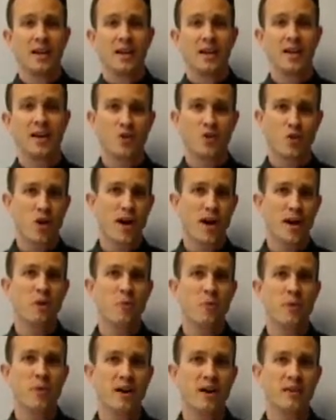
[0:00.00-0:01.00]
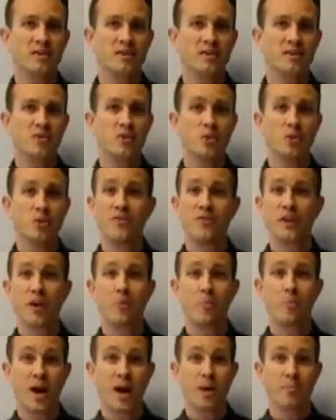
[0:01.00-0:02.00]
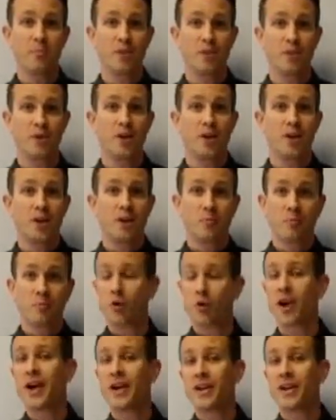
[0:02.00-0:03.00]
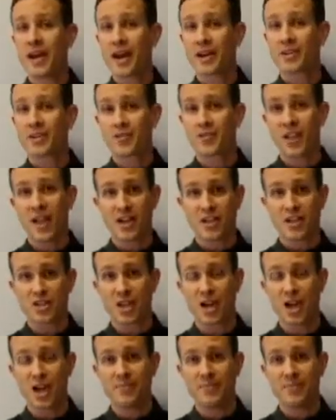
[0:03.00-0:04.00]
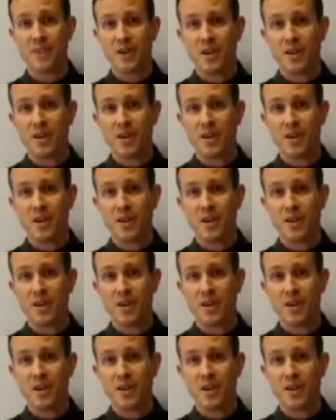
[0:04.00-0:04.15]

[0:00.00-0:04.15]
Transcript: in a direct comparison to a very popular Brand X flashlight.